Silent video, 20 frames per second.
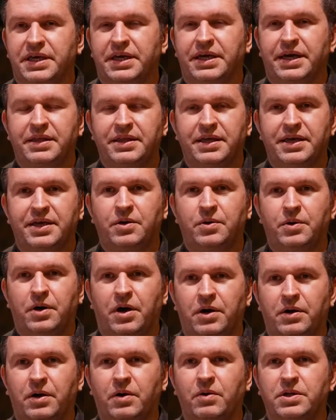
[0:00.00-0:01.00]
I think
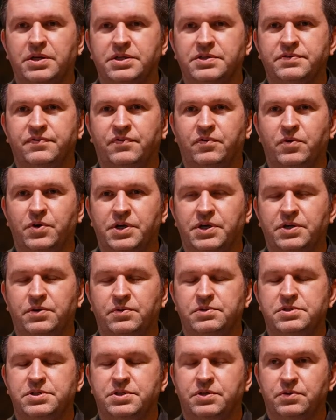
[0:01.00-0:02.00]
our goal is for
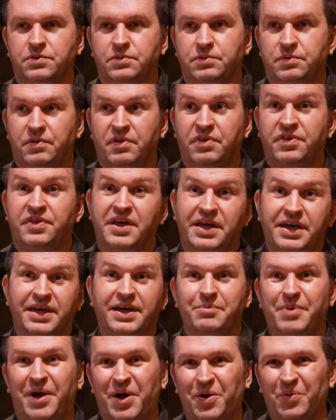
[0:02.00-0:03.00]
you to think
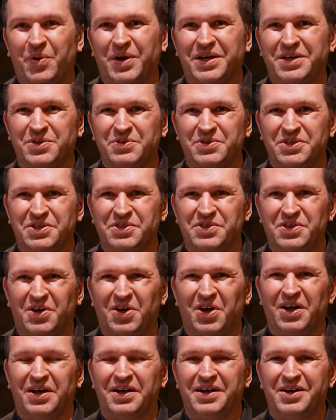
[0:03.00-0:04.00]
about what you just
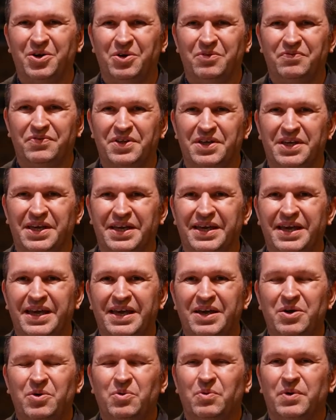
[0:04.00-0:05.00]
saw, and hopefully
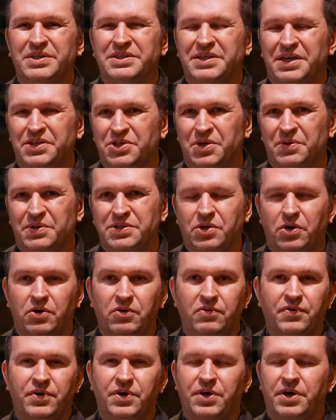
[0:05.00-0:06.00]
once that show is
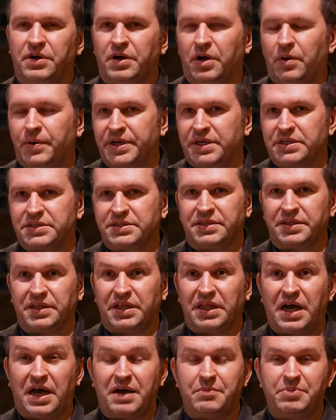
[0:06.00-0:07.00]
over, you're going into the
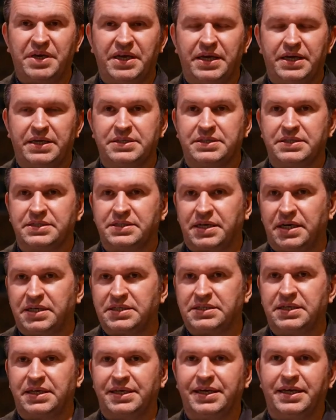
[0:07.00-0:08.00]
lobby and
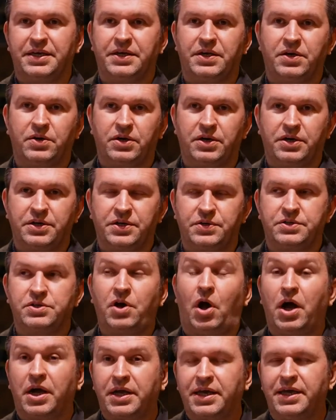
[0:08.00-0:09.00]
discussing it, you're
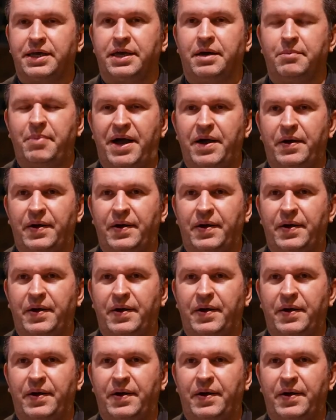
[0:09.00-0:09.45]
talking about